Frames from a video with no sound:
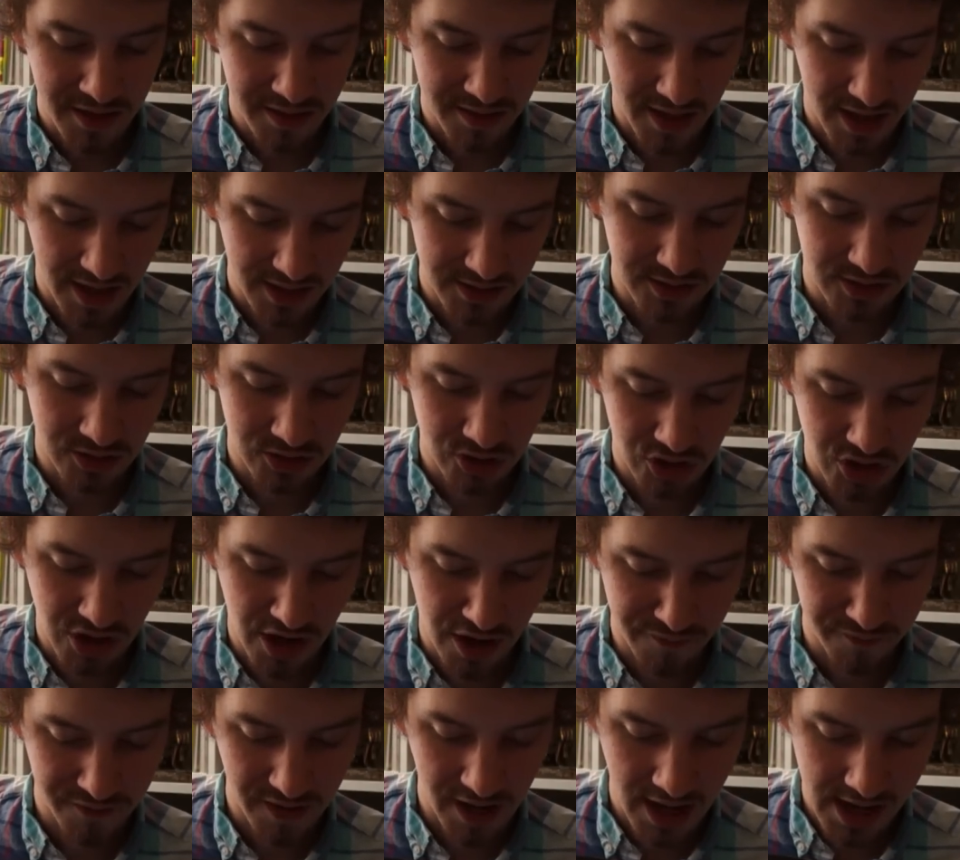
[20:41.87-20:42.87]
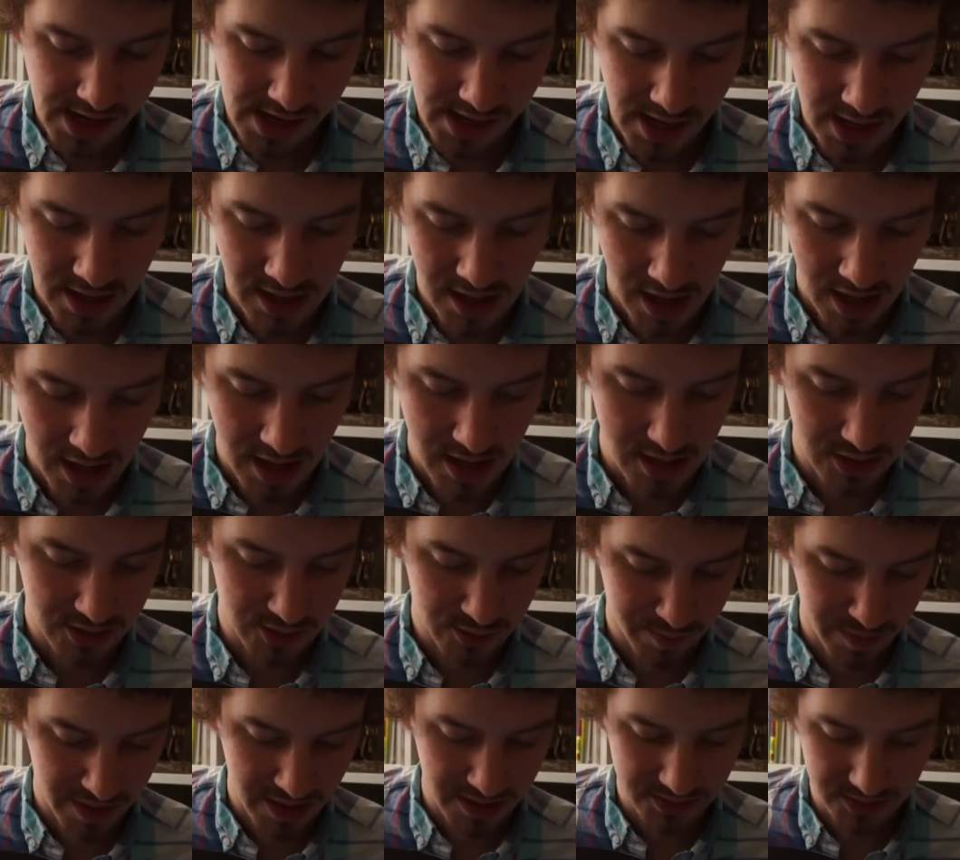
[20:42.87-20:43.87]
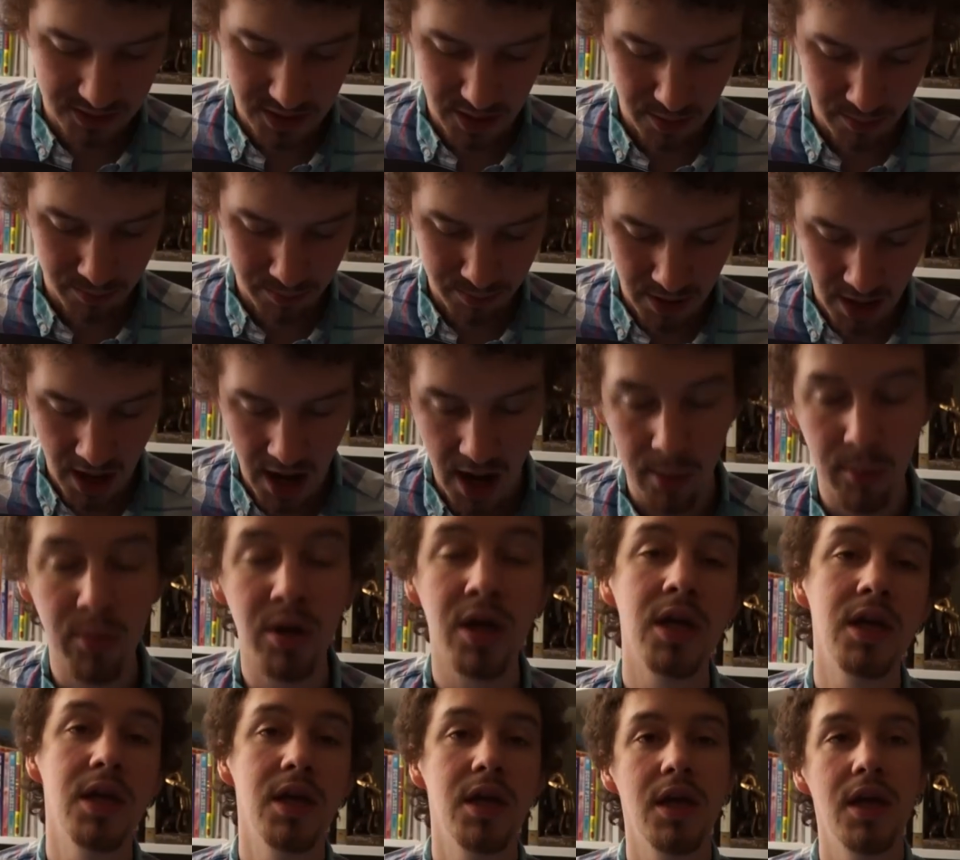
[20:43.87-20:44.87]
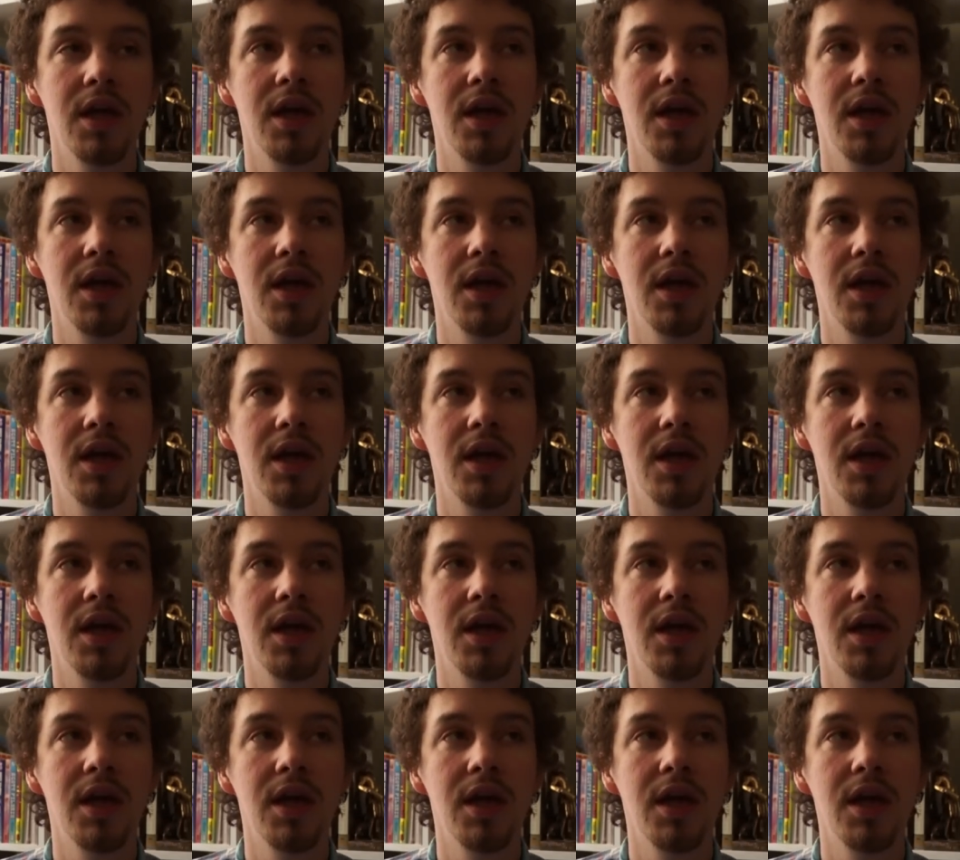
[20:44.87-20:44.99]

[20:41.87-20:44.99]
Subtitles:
Thanks, Jeff, aka Space Bob.